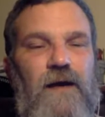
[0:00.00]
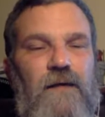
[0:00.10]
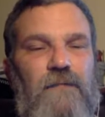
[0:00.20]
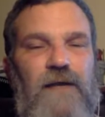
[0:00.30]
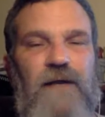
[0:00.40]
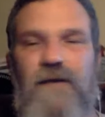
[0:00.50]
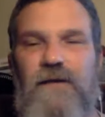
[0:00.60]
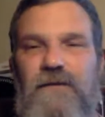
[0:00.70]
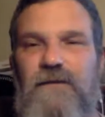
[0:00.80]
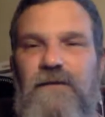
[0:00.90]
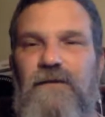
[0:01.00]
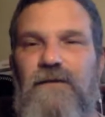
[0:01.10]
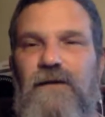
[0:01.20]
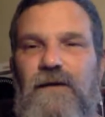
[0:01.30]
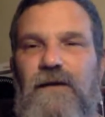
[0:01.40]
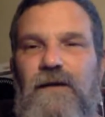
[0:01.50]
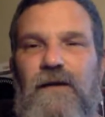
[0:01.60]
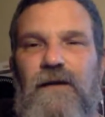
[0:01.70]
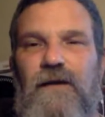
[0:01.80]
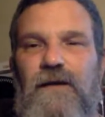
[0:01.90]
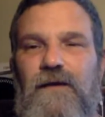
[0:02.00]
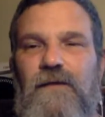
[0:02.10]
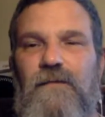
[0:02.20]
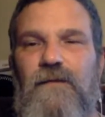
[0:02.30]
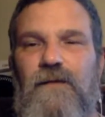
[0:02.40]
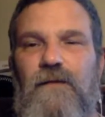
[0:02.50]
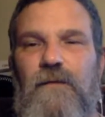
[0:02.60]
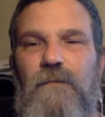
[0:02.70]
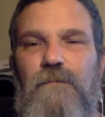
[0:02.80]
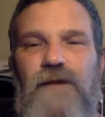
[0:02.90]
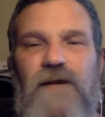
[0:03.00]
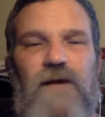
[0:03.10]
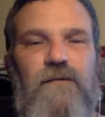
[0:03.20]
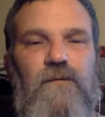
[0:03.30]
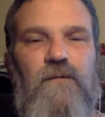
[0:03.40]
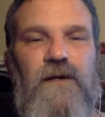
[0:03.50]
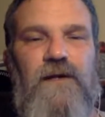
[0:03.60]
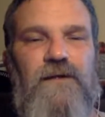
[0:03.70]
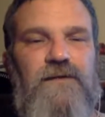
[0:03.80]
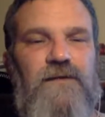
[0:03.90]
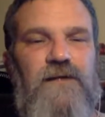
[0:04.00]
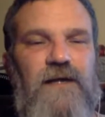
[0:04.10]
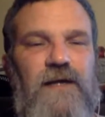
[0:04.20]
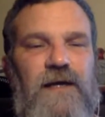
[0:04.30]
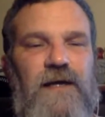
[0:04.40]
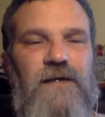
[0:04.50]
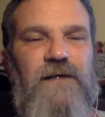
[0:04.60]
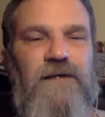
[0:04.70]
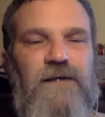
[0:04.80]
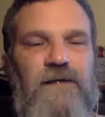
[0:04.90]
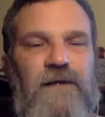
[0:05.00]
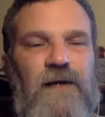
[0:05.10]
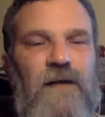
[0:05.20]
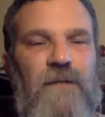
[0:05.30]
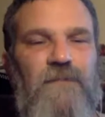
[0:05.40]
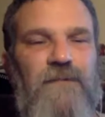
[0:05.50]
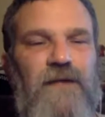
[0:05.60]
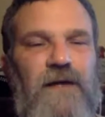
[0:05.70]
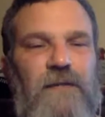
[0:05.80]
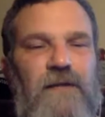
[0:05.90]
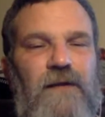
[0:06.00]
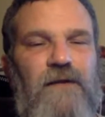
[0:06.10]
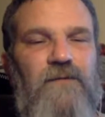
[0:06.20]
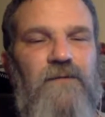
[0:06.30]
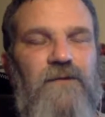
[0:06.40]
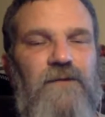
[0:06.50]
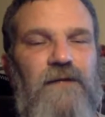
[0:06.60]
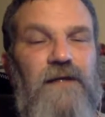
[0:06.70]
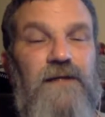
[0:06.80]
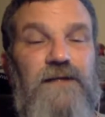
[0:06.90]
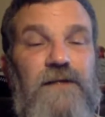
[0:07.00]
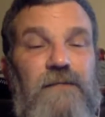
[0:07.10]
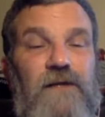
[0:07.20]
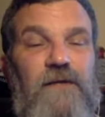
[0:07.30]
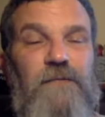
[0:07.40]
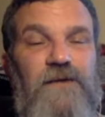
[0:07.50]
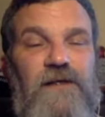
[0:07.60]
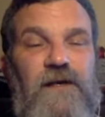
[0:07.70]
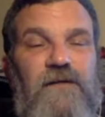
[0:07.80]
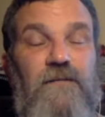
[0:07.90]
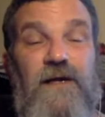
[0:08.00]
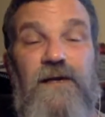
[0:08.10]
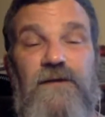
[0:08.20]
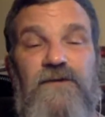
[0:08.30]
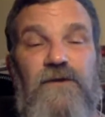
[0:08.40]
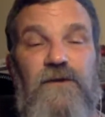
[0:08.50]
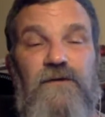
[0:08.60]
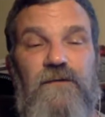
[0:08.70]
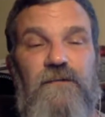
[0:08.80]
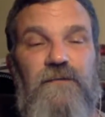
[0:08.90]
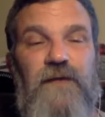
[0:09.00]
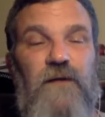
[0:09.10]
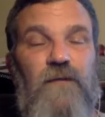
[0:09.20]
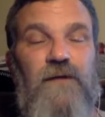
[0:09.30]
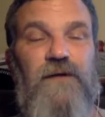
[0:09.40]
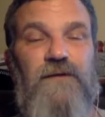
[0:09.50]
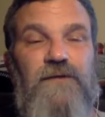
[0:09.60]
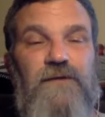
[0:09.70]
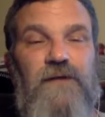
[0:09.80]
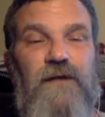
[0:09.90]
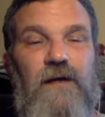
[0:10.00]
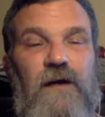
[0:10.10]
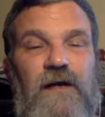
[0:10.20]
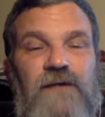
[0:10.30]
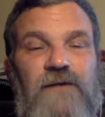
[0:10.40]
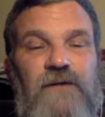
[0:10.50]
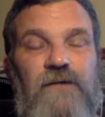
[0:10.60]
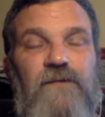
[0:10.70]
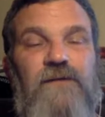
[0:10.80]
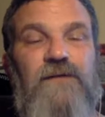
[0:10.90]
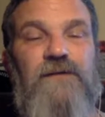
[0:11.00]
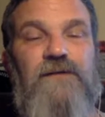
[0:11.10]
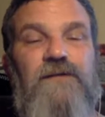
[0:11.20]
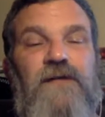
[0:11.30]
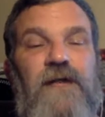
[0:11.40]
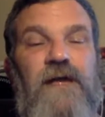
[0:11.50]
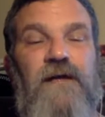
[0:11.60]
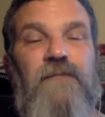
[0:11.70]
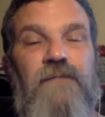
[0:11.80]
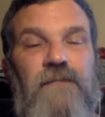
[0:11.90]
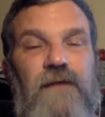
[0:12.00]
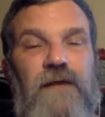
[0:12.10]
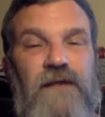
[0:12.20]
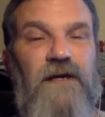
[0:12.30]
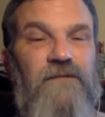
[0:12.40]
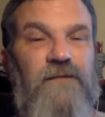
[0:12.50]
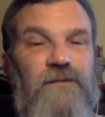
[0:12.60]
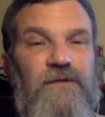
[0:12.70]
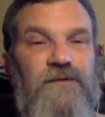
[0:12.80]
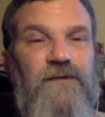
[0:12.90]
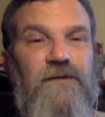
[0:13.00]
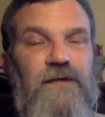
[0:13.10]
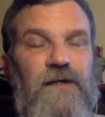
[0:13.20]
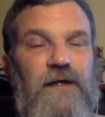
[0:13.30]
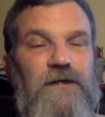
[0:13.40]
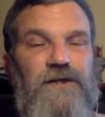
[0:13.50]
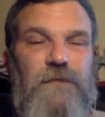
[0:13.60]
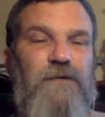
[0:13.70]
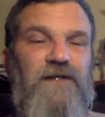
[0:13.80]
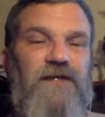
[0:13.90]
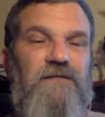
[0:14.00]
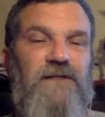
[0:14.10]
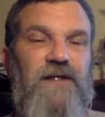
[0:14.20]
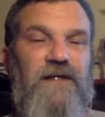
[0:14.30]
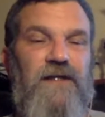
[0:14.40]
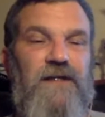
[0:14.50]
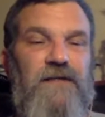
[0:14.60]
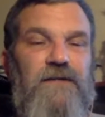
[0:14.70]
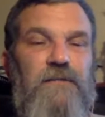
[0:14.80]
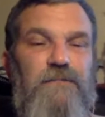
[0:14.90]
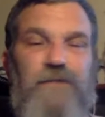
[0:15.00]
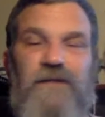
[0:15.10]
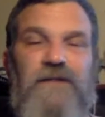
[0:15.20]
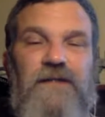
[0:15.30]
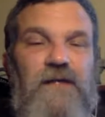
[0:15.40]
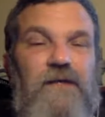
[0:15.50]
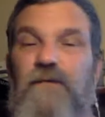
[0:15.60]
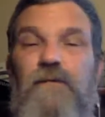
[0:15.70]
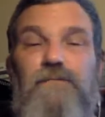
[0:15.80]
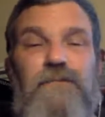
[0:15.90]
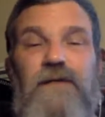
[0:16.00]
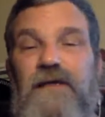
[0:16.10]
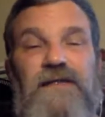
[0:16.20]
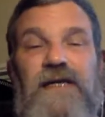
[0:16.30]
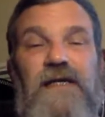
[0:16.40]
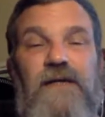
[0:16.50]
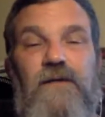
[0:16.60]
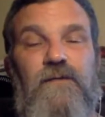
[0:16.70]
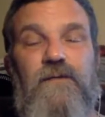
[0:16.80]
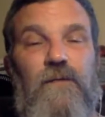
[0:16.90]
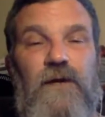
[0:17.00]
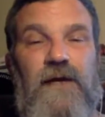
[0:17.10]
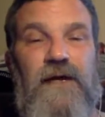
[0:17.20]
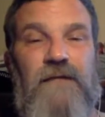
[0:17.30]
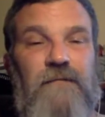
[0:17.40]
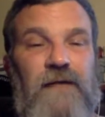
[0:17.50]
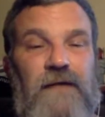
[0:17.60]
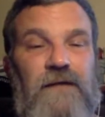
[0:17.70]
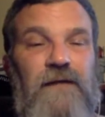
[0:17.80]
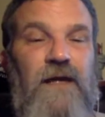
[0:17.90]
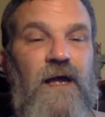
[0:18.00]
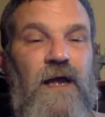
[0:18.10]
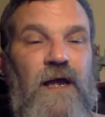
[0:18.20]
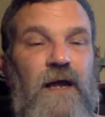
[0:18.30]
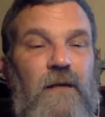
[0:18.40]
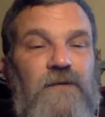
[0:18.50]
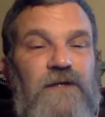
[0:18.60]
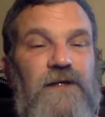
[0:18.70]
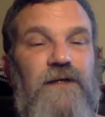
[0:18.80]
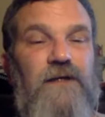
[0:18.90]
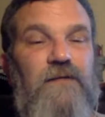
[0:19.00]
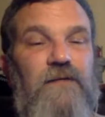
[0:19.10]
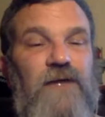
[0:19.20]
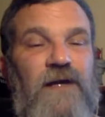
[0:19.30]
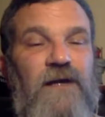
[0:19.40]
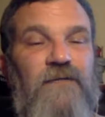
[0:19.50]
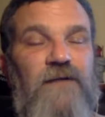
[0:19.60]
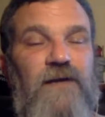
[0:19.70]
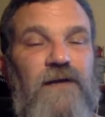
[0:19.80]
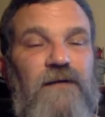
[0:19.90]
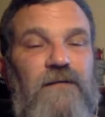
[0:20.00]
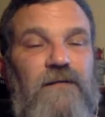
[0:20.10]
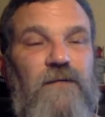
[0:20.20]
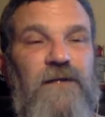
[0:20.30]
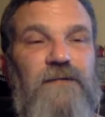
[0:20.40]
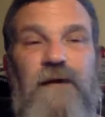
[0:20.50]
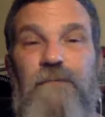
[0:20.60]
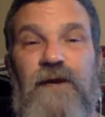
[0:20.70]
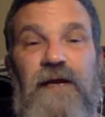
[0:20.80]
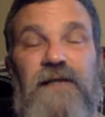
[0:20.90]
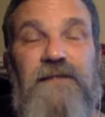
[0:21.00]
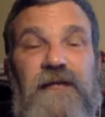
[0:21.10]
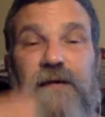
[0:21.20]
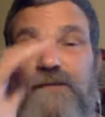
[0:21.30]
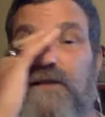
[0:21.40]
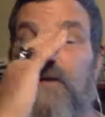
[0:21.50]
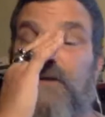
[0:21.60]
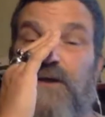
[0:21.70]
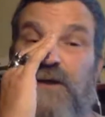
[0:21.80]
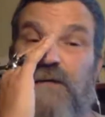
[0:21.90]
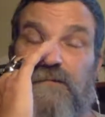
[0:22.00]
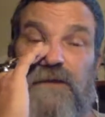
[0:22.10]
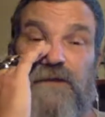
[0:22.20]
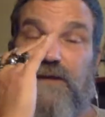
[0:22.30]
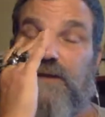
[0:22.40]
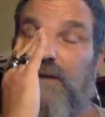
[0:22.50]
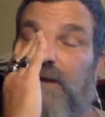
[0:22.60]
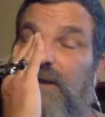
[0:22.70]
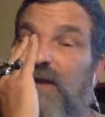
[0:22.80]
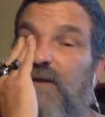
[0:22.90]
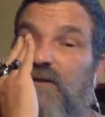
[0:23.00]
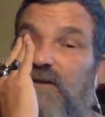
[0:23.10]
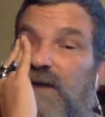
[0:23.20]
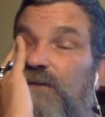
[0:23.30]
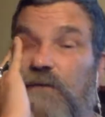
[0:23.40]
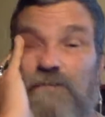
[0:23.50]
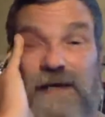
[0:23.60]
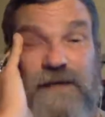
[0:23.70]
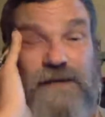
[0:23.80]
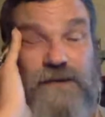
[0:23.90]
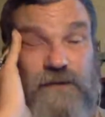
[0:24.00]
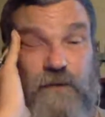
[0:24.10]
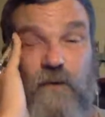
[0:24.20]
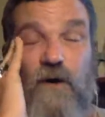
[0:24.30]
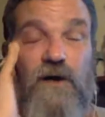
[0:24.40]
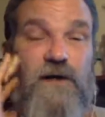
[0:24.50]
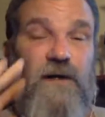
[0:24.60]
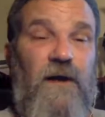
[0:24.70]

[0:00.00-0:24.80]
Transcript: Meredith, I'm about ready to cut out of here. And Meredith was, like I said, Meredith put together my intro, in which all I told her was the name and gave her the music. She picked everything else, put it together exactly what I had in mind. She kind of reads my brain at times, and it's good because I think there's times when mine doesn't work.